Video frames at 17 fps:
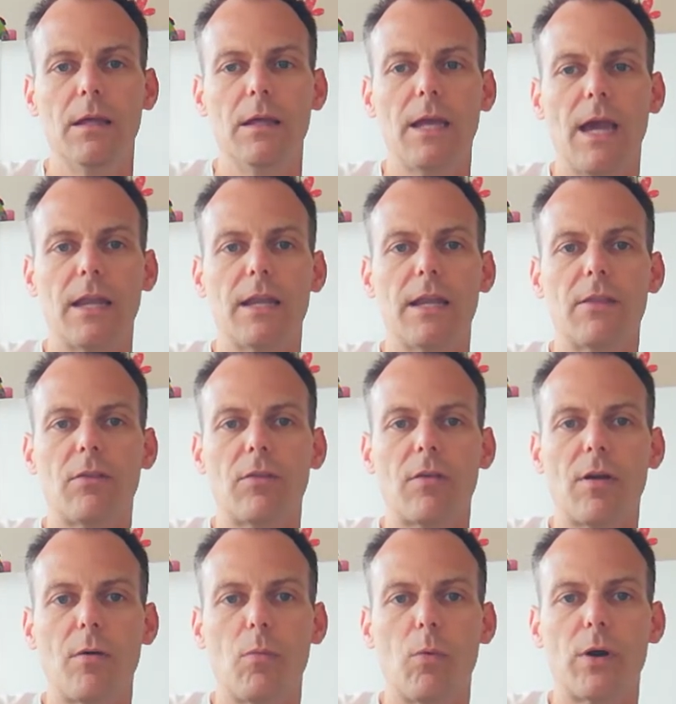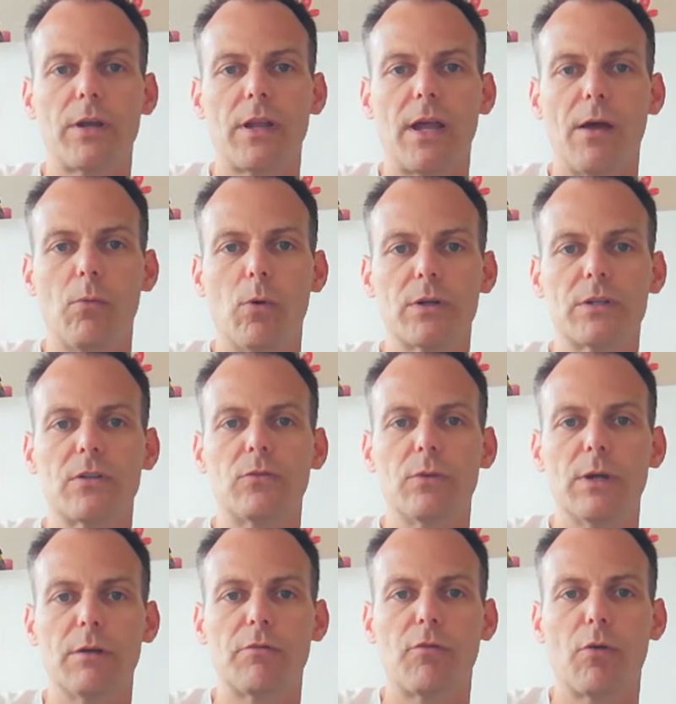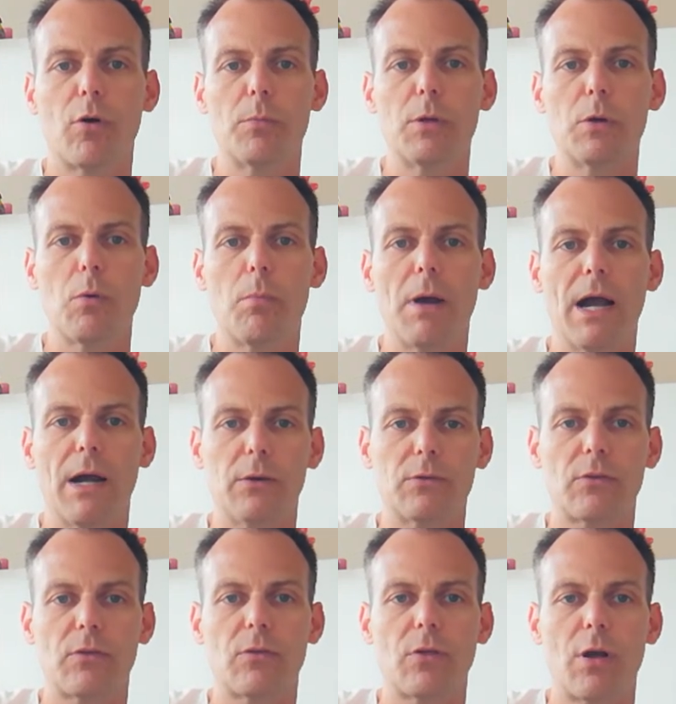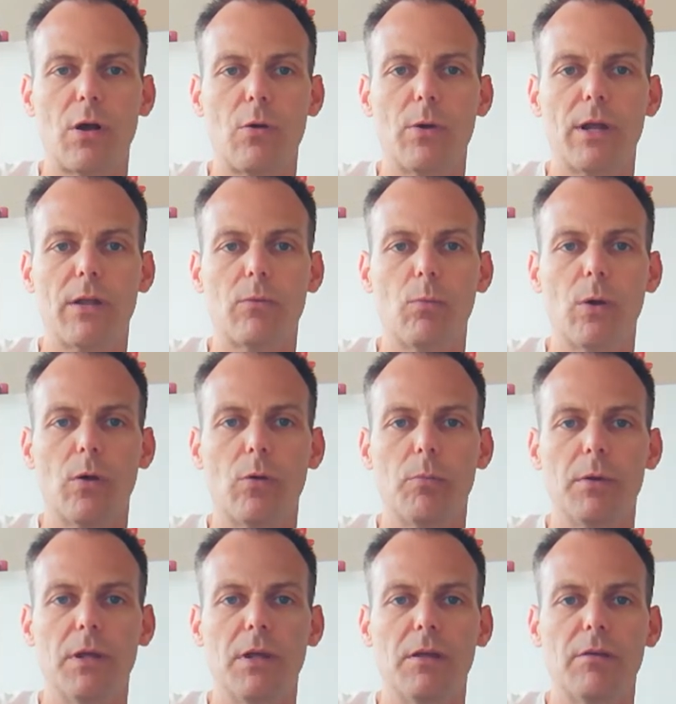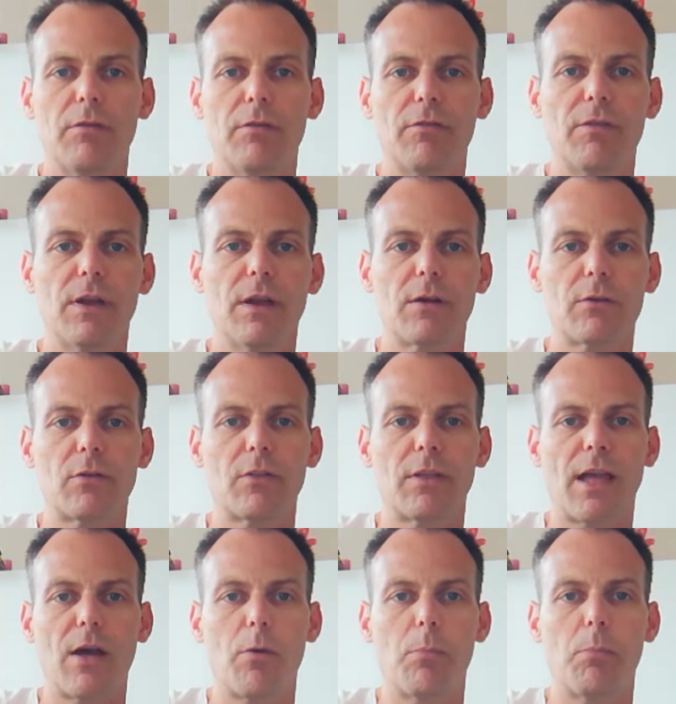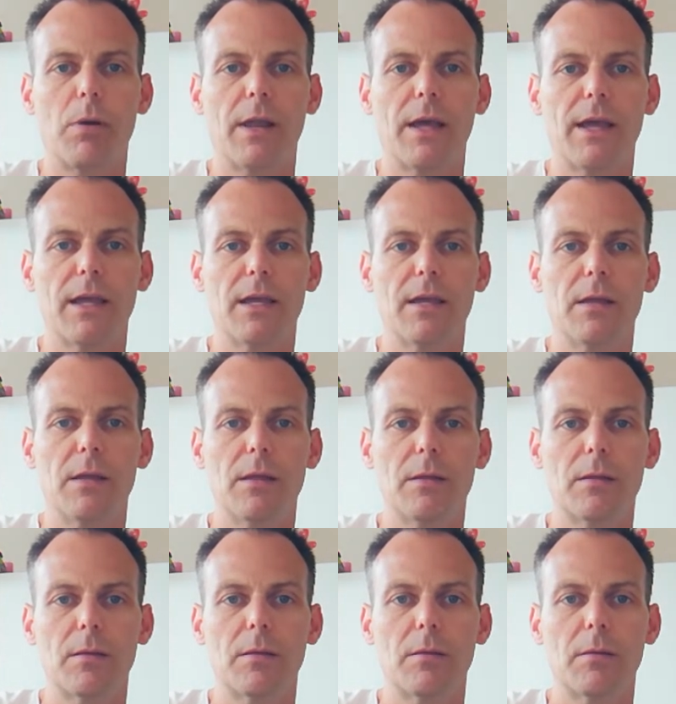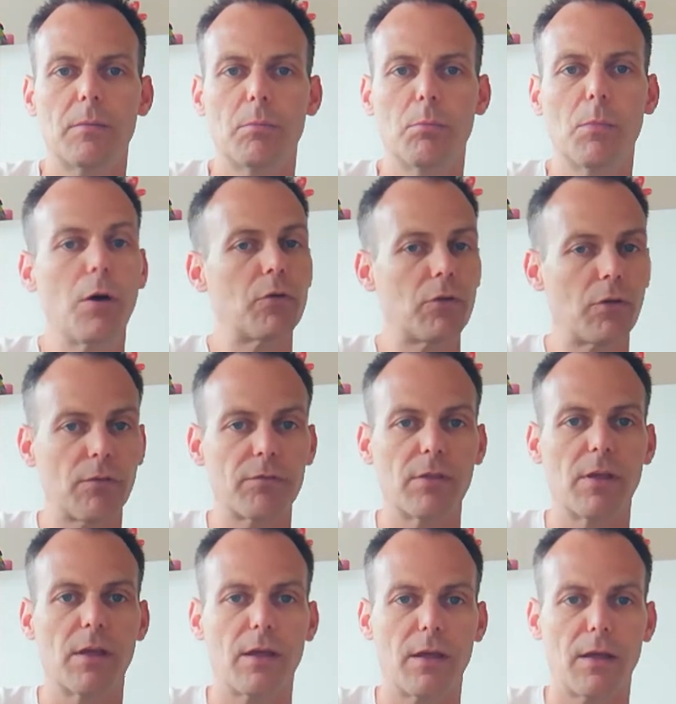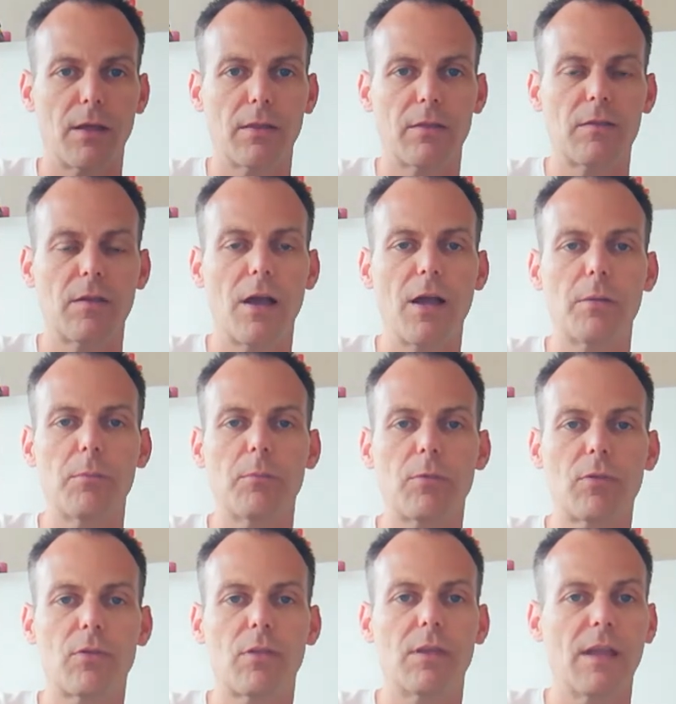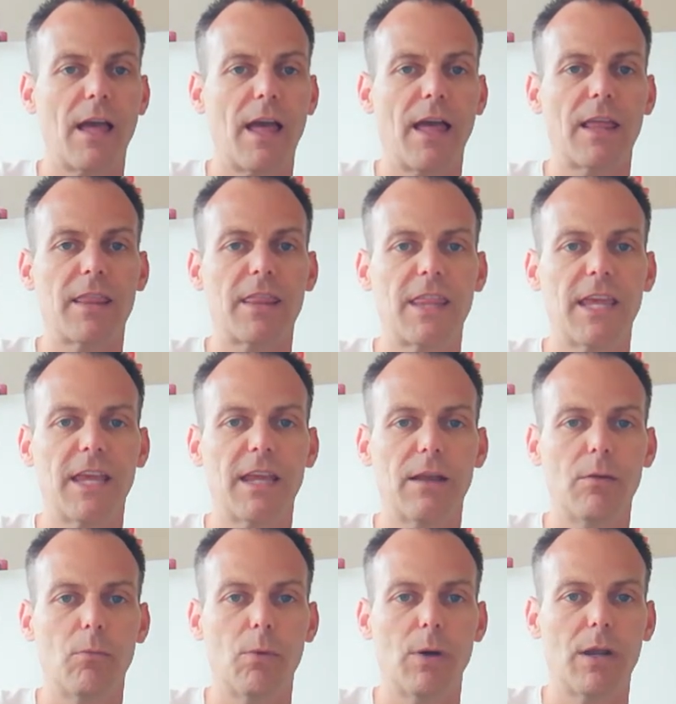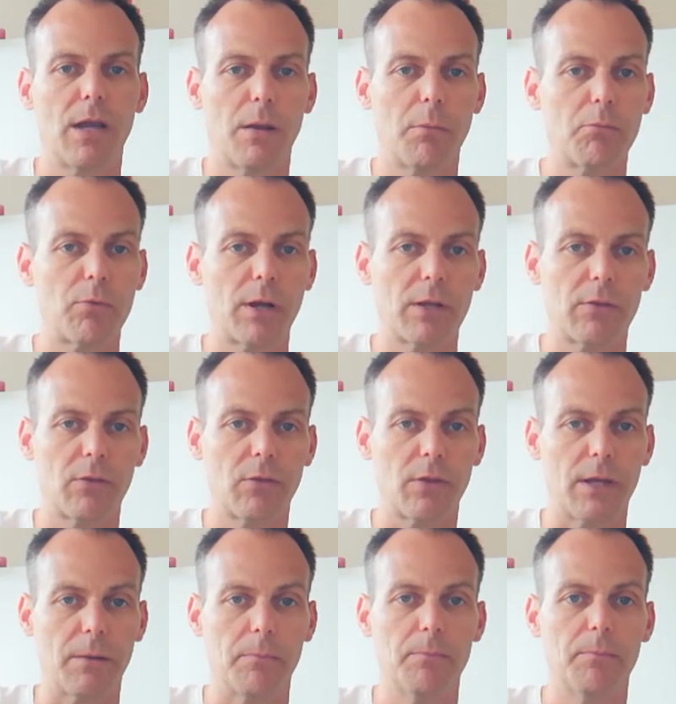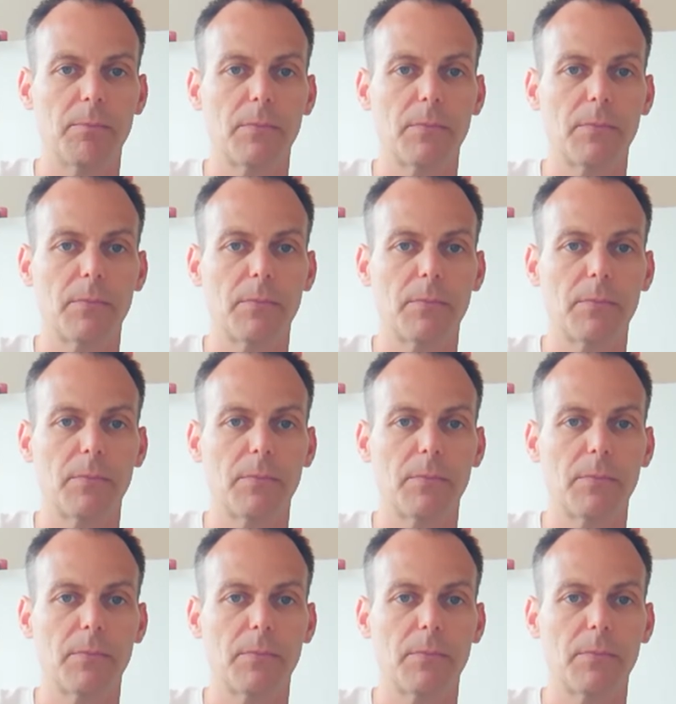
That's what I wanted to inform you about. So it will be fingerstyle play most of the times, I think, when I'm practicing.